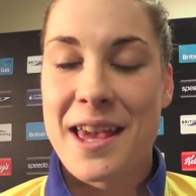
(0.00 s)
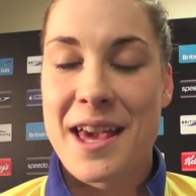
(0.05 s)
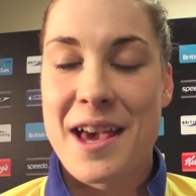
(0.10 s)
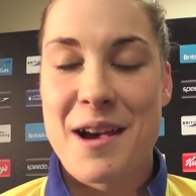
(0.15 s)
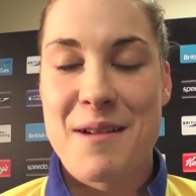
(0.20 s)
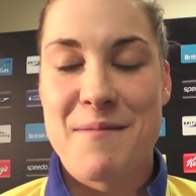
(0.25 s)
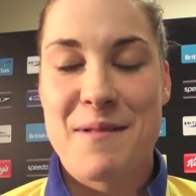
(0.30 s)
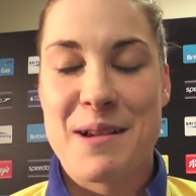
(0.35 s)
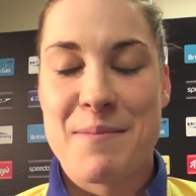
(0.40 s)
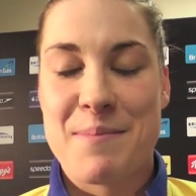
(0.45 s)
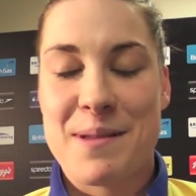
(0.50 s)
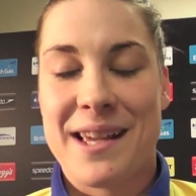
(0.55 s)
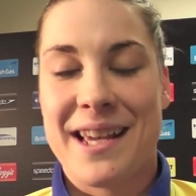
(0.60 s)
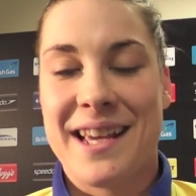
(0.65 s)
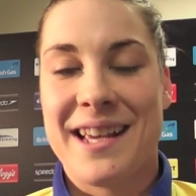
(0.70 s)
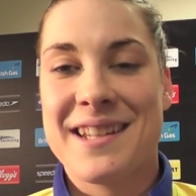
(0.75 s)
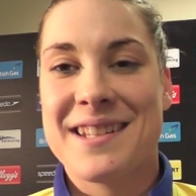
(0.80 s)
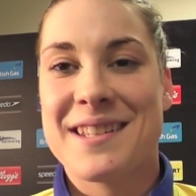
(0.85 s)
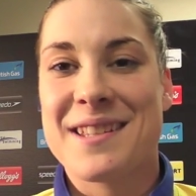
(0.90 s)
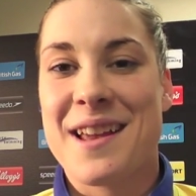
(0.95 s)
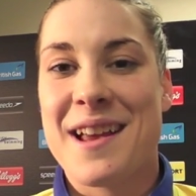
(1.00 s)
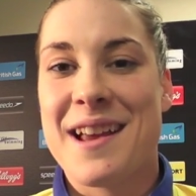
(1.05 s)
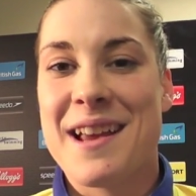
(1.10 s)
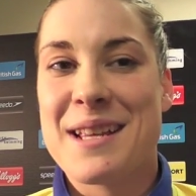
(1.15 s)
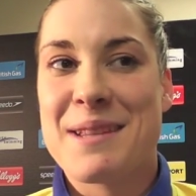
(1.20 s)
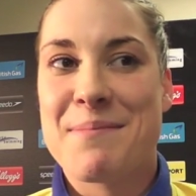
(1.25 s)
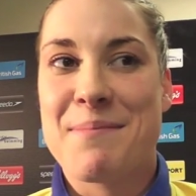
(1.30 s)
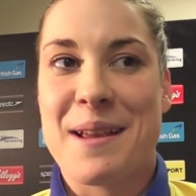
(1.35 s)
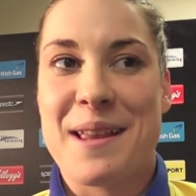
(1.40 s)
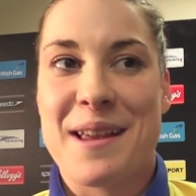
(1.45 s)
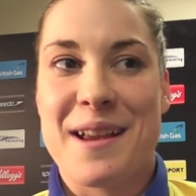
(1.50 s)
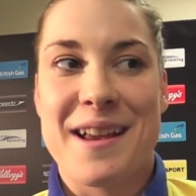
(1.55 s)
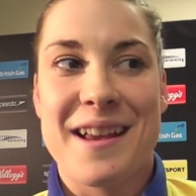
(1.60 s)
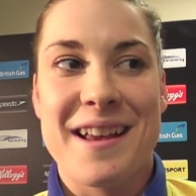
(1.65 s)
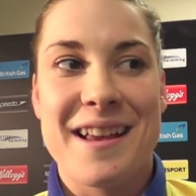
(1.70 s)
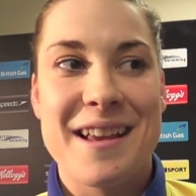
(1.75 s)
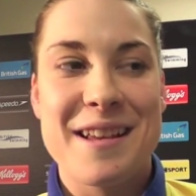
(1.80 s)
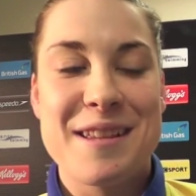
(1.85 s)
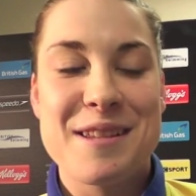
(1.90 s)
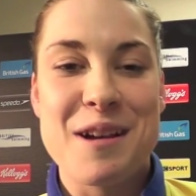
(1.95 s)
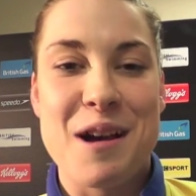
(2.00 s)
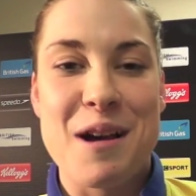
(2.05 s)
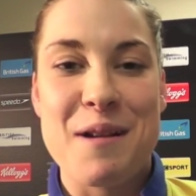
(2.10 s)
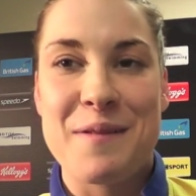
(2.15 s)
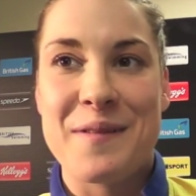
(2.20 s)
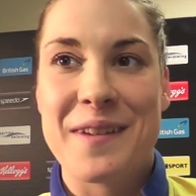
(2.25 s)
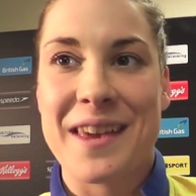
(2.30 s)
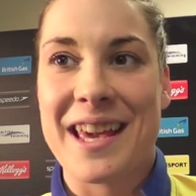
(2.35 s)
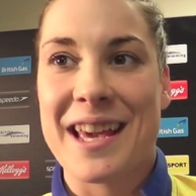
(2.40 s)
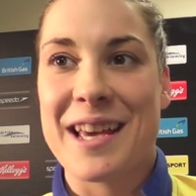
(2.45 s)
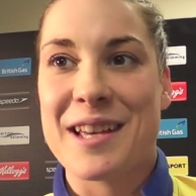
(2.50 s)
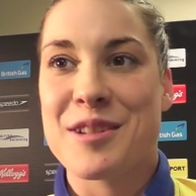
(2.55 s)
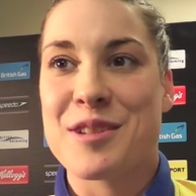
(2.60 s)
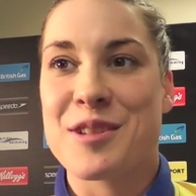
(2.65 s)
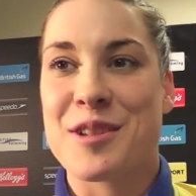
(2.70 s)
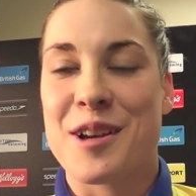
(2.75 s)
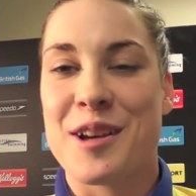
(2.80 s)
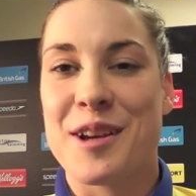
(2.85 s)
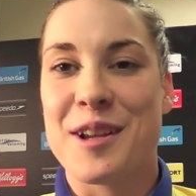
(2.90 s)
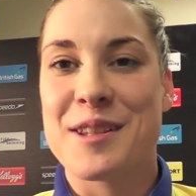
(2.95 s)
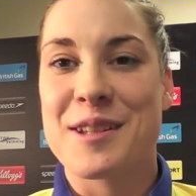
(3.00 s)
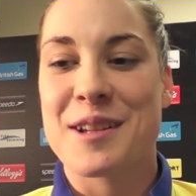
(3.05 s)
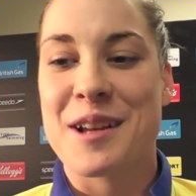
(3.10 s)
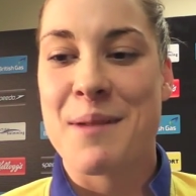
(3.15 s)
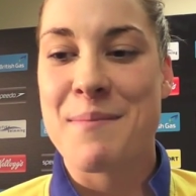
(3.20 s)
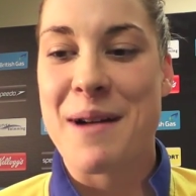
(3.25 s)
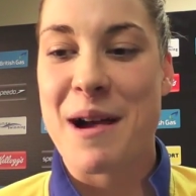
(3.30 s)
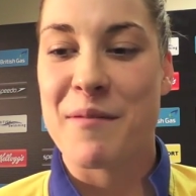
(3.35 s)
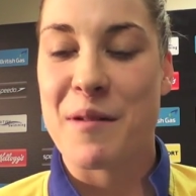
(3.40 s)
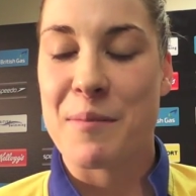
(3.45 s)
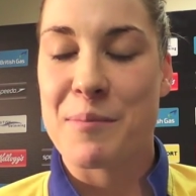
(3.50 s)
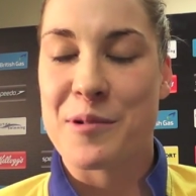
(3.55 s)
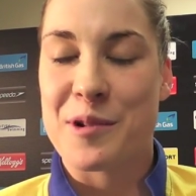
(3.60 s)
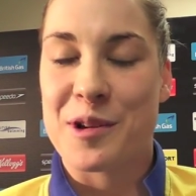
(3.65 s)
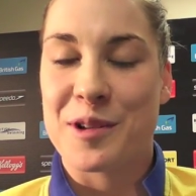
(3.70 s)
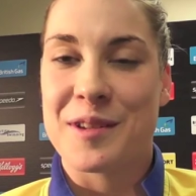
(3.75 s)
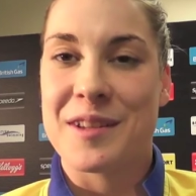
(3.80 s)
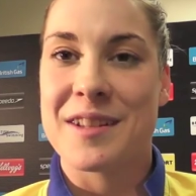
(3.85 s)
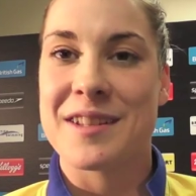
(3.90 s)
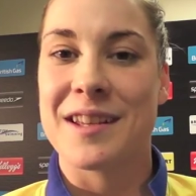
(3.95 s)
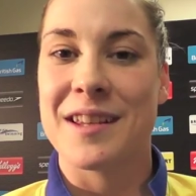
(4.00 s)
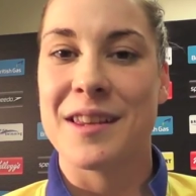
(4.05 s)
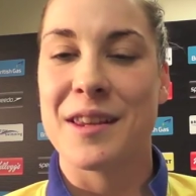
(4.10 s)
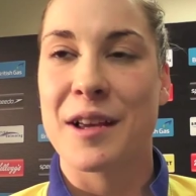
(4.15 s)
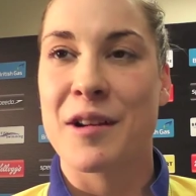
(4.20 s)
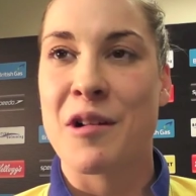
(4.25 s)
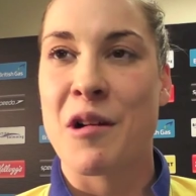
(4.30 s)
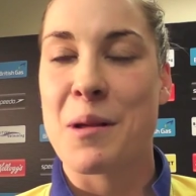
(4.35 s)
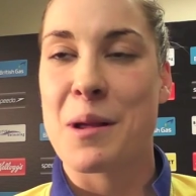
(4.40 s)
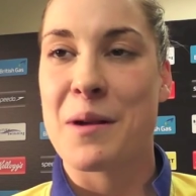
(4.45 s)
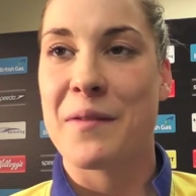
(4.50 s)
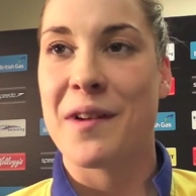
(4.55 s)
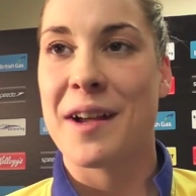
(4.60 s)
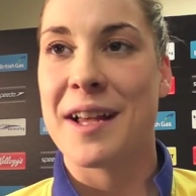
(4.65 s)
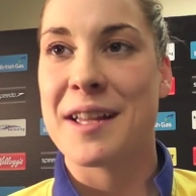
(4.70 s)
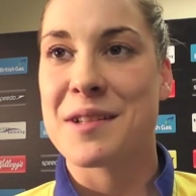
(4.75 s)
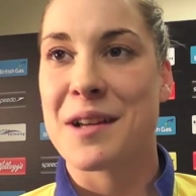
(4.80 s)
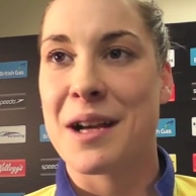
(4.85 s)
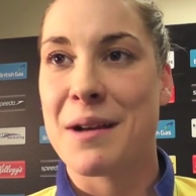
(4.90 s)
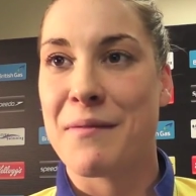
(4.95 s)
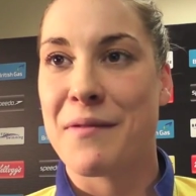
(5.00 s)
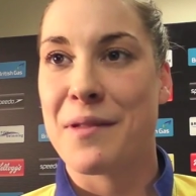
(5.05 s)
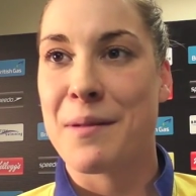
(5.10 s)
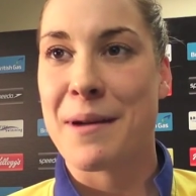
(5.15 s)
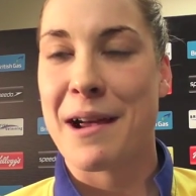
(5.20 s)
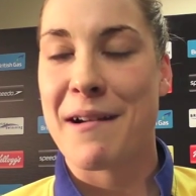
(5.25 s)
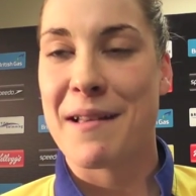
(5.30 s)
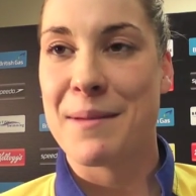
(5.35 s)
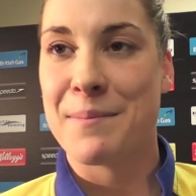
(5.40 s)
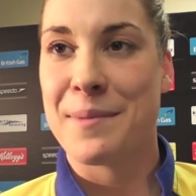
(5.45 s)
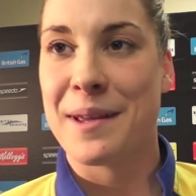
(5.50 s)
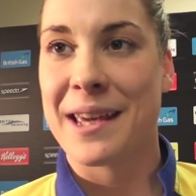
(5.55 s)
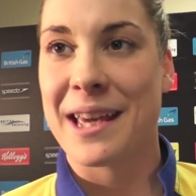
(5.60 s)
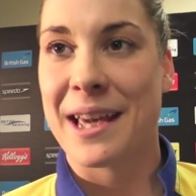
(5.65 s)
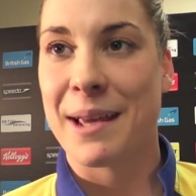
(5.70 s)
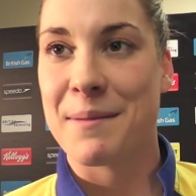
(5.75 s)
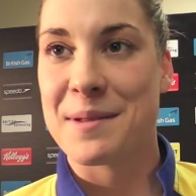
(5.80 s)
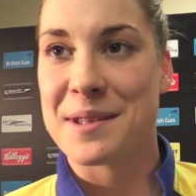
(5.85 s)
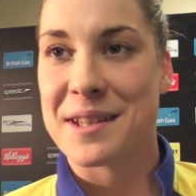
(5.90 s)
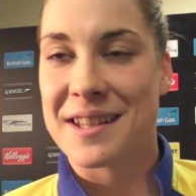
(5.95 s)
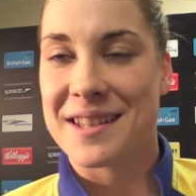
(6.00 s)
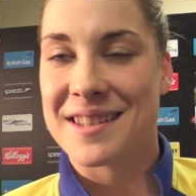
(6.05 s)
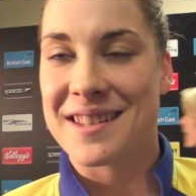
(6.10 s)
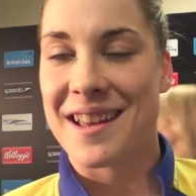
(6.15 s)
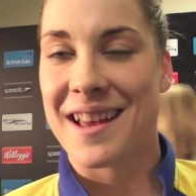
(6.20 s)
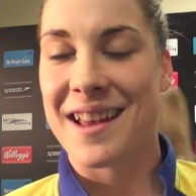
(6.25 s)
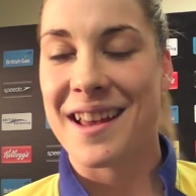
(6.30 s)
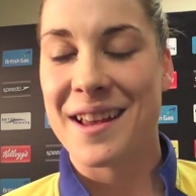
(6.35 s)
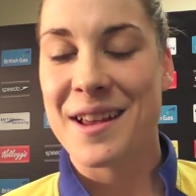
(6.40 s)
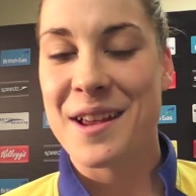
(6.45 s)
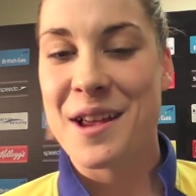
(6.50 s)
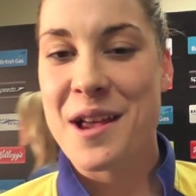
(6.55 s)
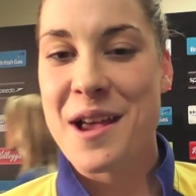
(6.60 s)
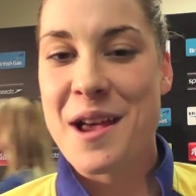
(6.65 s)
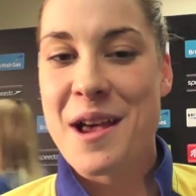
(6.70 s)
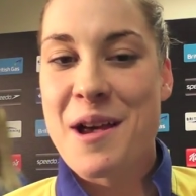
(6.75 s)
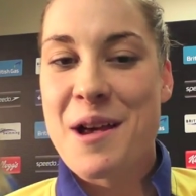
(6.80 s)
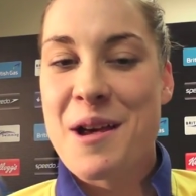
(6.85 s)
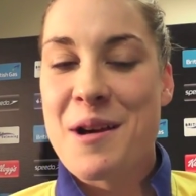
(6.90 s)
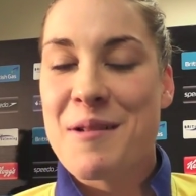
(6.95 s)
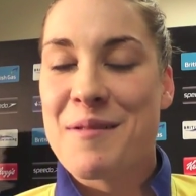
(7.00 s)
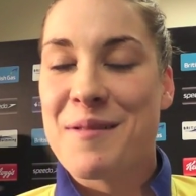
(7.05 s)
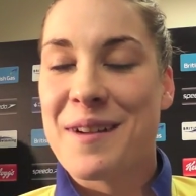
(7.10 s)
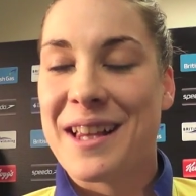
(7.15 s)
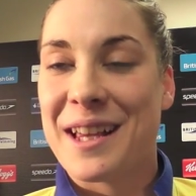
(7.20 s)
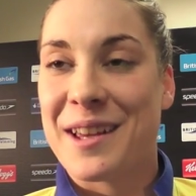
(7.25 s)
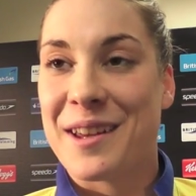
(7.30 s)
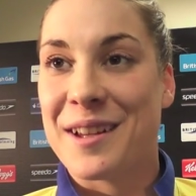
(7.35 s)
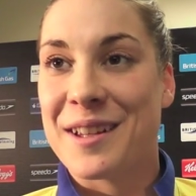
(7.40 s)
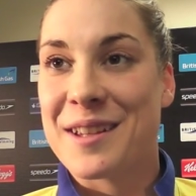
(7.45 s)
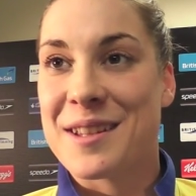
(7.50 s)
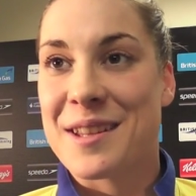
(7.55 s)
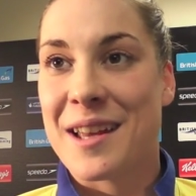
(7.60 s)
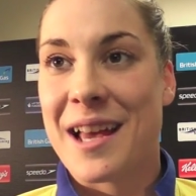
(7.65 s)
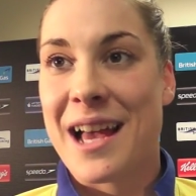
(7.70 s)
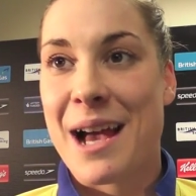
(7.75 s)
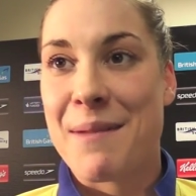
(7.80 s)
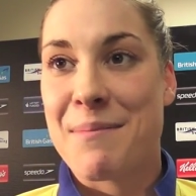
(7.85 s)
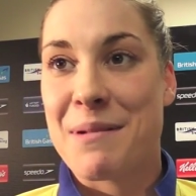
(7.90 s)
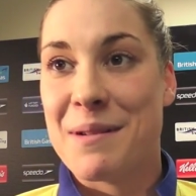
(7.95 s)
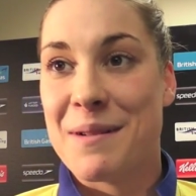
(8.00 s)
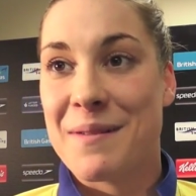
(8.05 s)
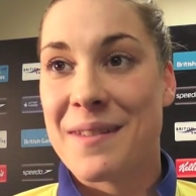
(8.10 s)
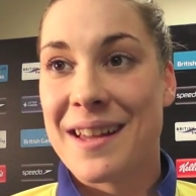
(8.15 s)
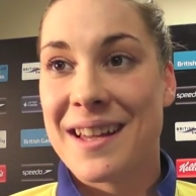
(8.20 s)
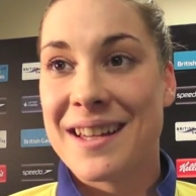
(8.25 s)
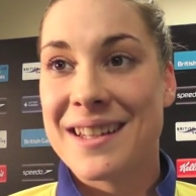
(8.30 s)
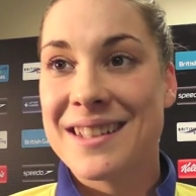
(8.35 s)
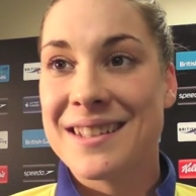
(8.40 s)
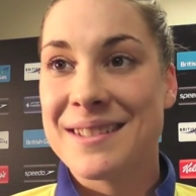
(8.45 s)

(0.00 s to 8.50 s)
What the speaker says: Yeah, I'm really pleased. It's been a tough year, so to come out with bronze and the qualifying time for the Paralympic Games is really good, so happy with that.